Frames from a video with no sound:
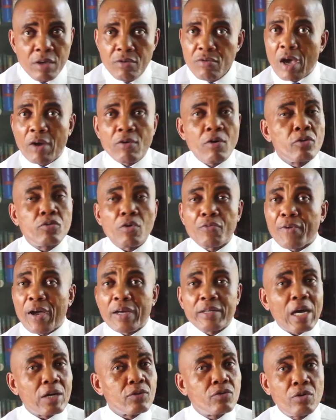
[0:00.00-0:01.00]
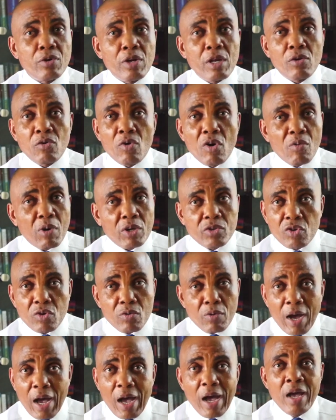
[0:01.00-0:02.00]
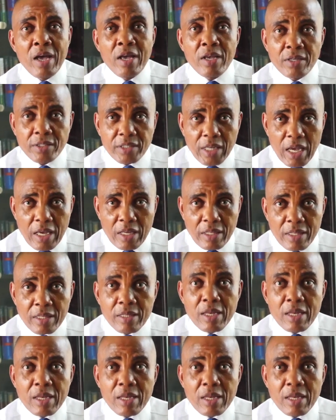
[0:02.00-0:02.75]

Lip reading: you are going to find out you didn't know what you were saying.